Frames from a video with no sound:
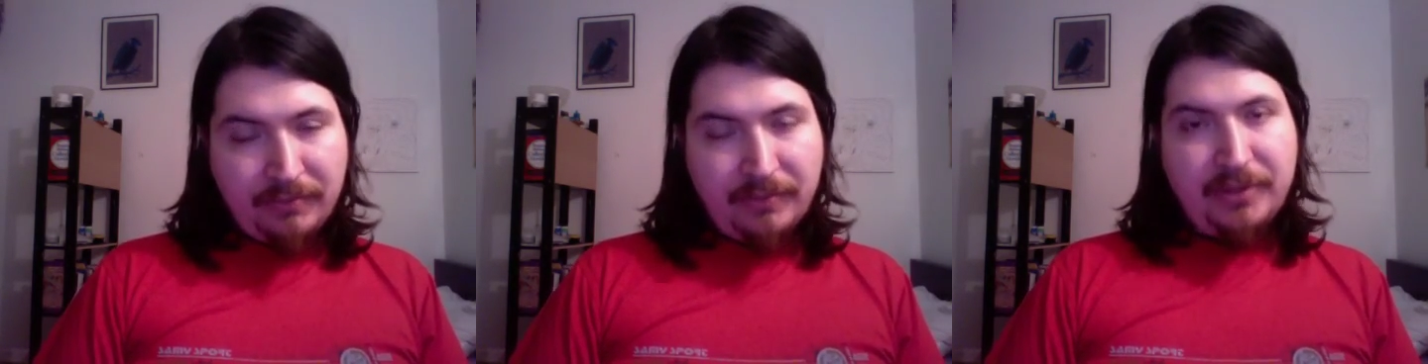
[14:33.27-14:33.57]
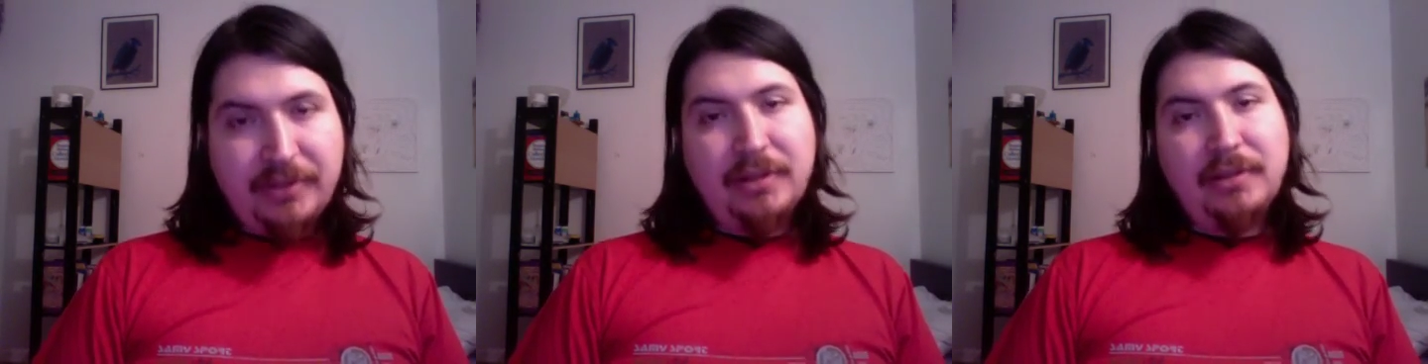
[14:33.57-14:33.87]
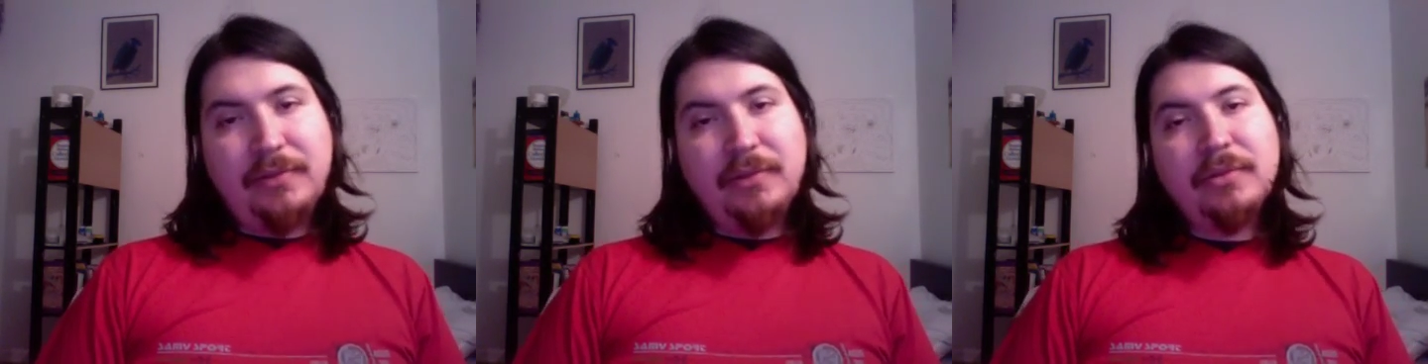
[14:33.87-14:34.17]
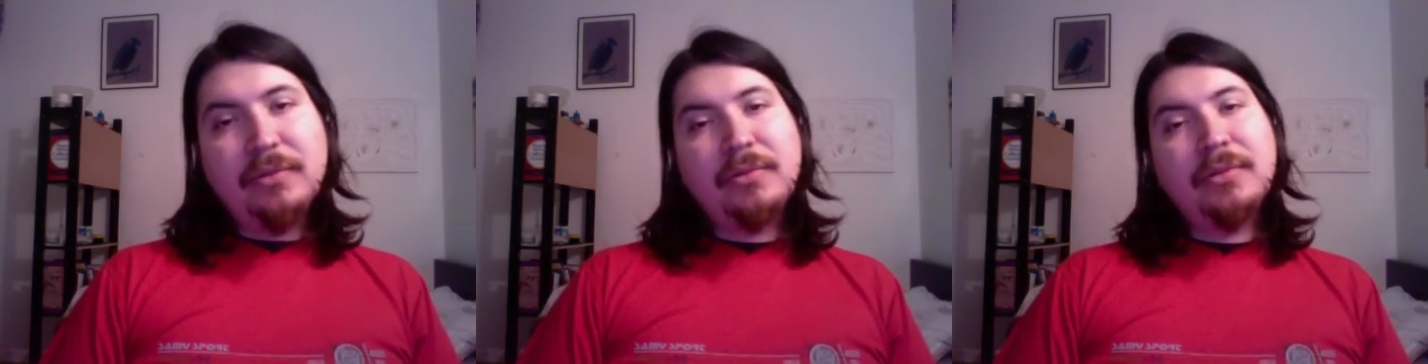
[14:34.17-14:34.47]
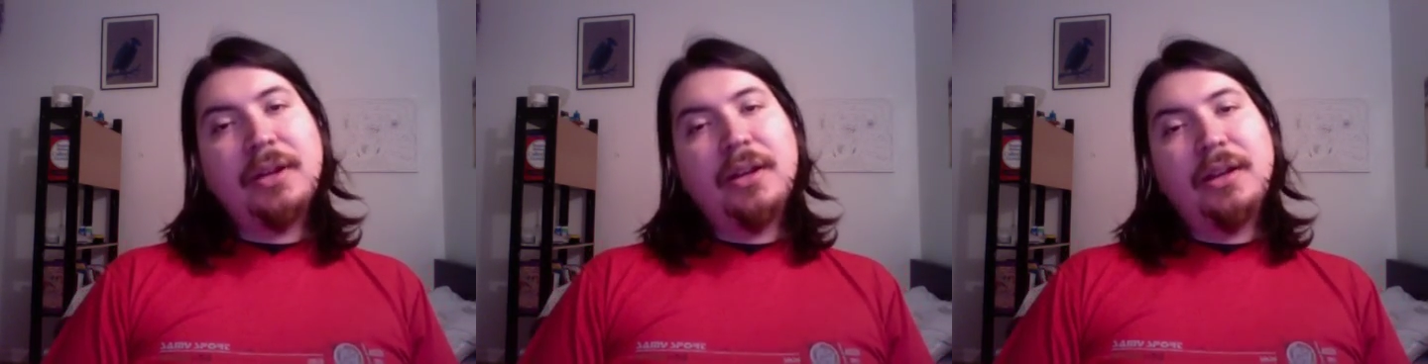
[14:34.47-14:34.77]
which is all of you
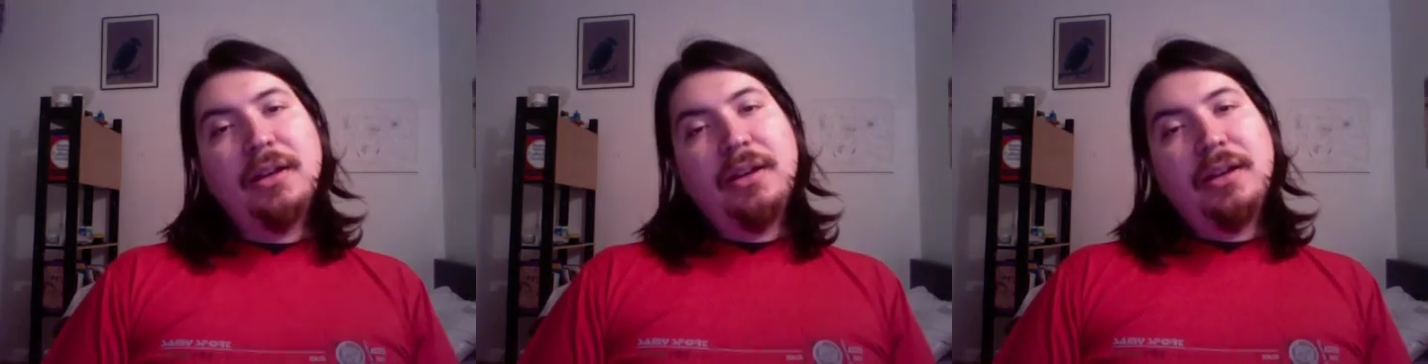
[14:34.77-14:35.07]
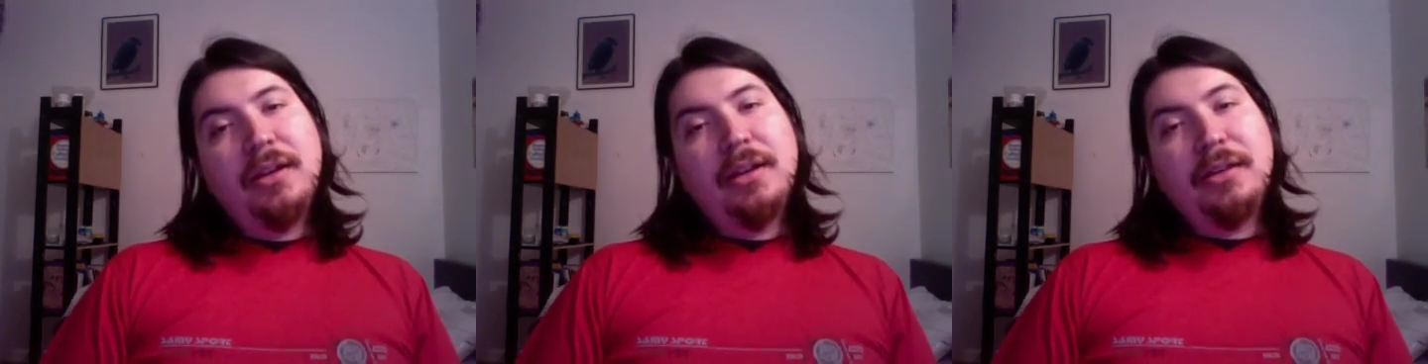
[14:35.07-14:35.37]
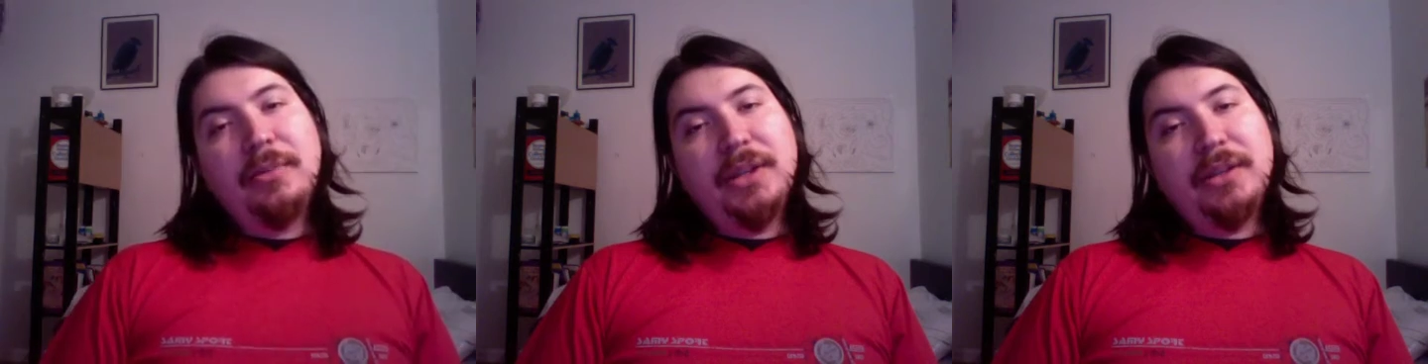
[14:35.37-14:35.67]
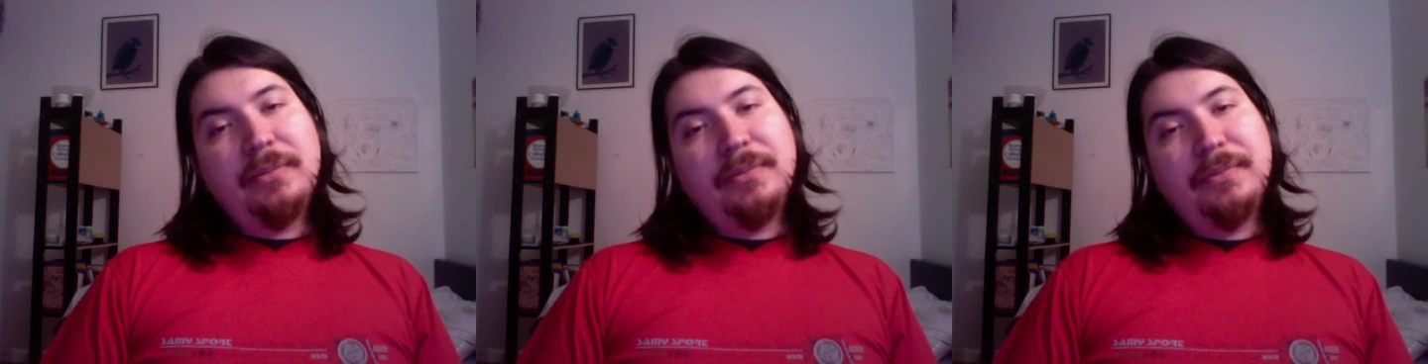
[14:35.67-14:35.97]
and me,